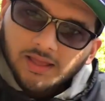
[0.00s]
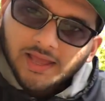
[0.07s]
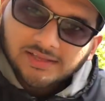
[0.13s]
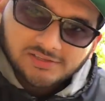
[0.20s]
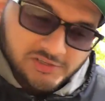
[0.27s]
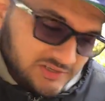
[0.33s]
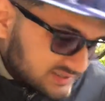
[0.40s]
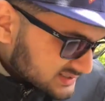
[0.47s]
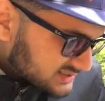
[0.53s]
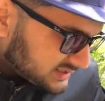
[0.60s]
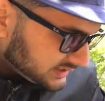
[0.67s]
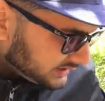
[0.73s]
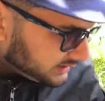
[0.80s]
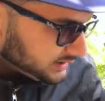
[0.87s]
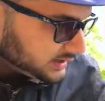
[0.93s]
As you can
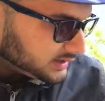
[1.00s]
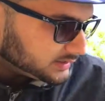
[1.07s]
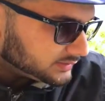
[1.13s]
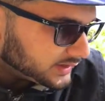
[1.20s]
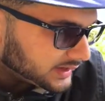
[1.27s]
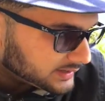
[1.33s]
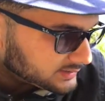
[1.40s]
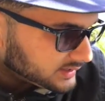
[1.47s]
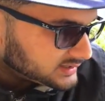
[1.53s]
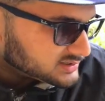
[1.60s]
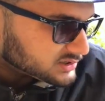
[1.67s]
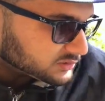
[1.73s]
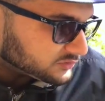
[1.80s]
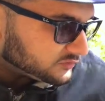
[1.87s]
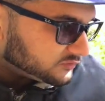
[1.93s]
see, the headlights
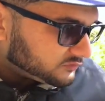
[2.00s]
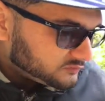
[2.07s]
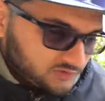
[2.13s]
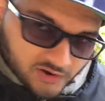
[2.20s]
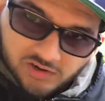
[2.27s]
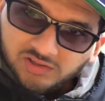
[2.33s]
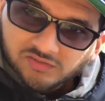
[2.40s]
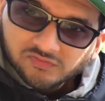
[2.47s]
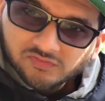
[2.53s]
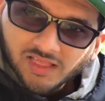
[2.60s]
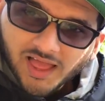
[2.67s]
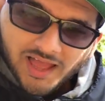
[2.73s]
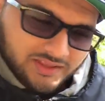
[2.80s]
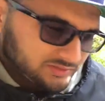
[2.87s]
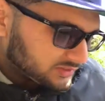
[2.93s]
are fairly
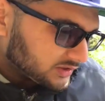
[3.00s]
flat.